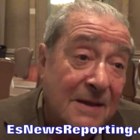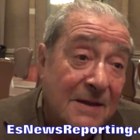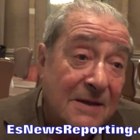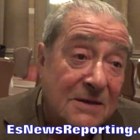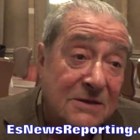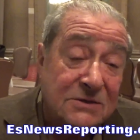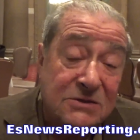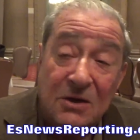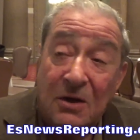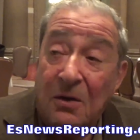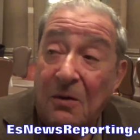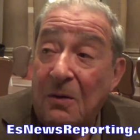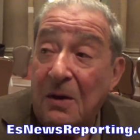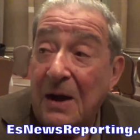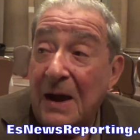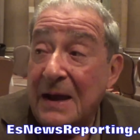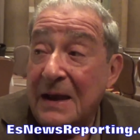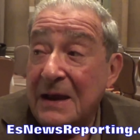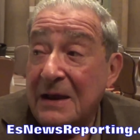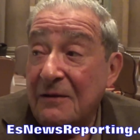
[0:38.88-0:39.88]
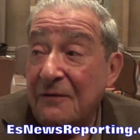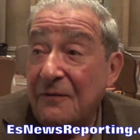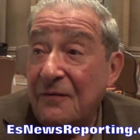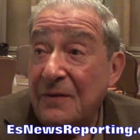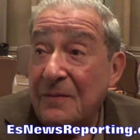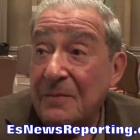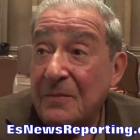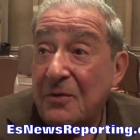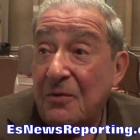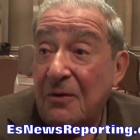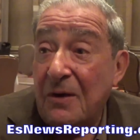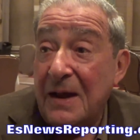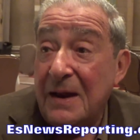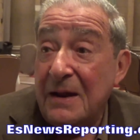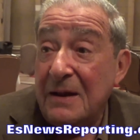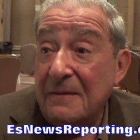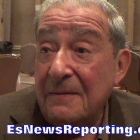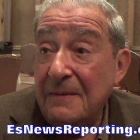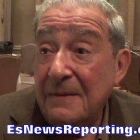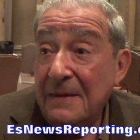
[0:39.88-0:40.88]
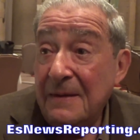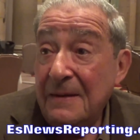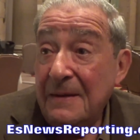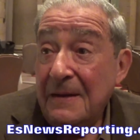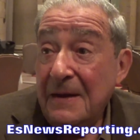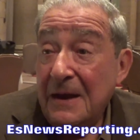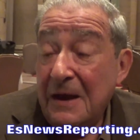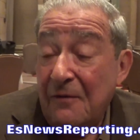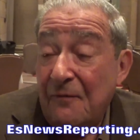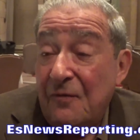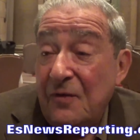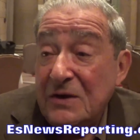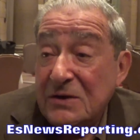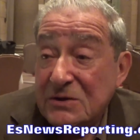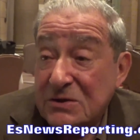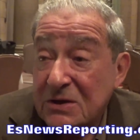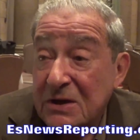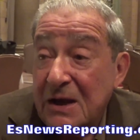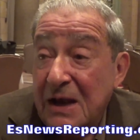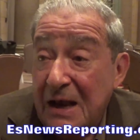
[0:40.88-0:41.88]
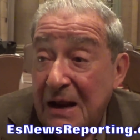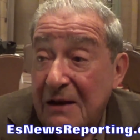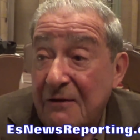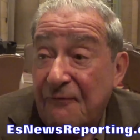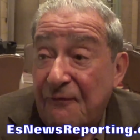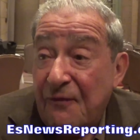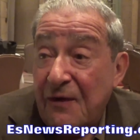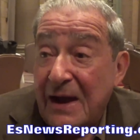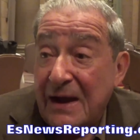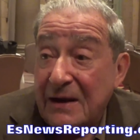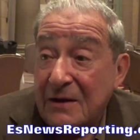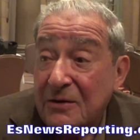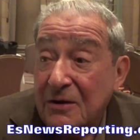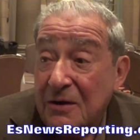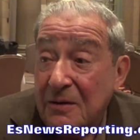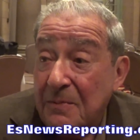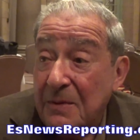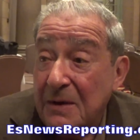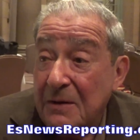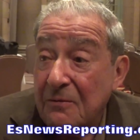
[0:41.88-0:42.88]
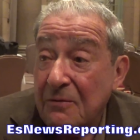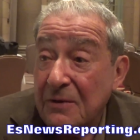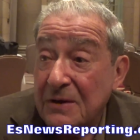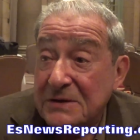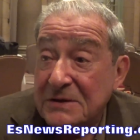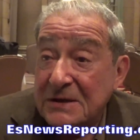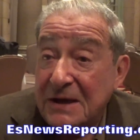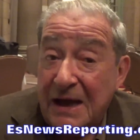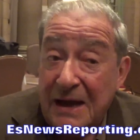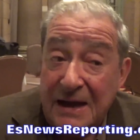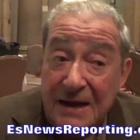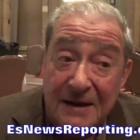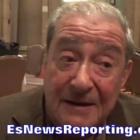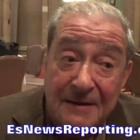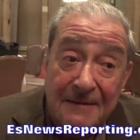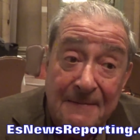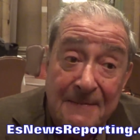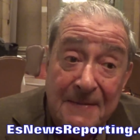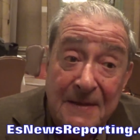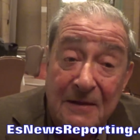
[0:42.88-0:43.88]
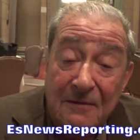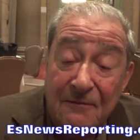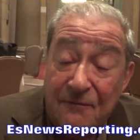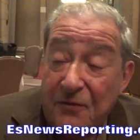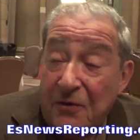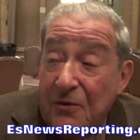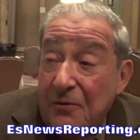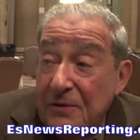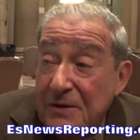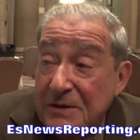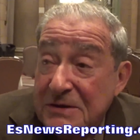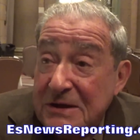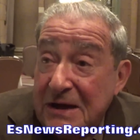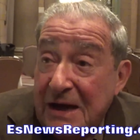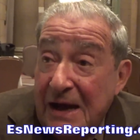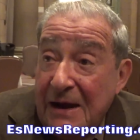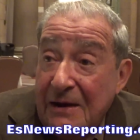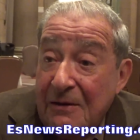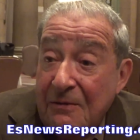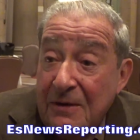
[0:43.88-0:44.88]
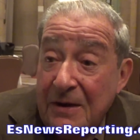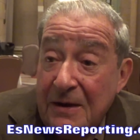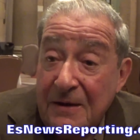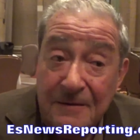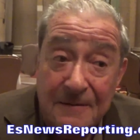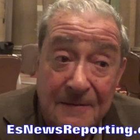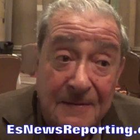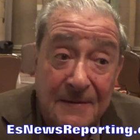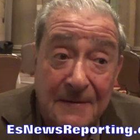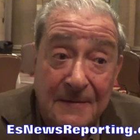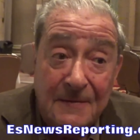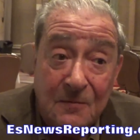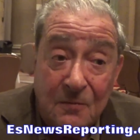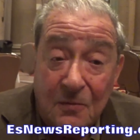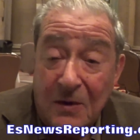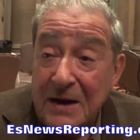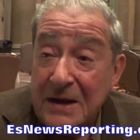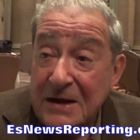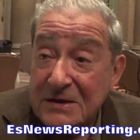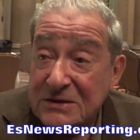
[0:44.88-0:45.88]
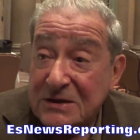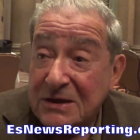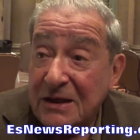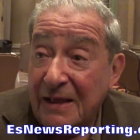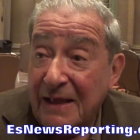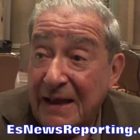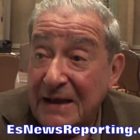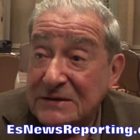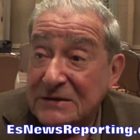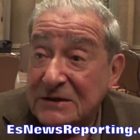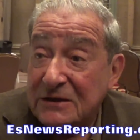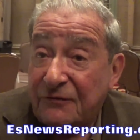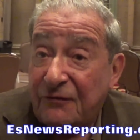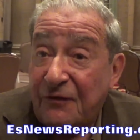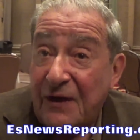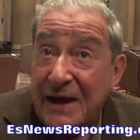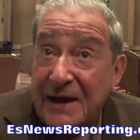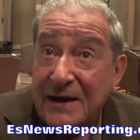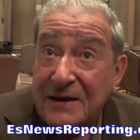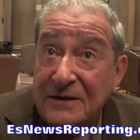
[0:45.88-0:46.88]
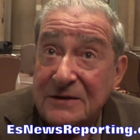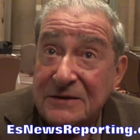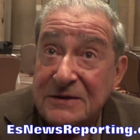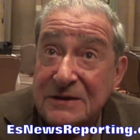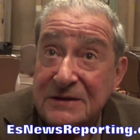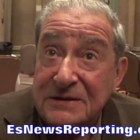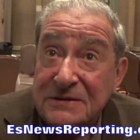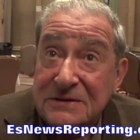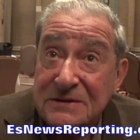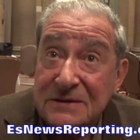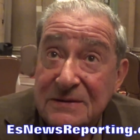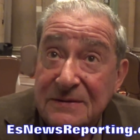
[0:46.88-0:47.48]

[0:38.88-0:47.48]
So I give him credit if he's in fact going to be retired for retiring when he still has his faculties.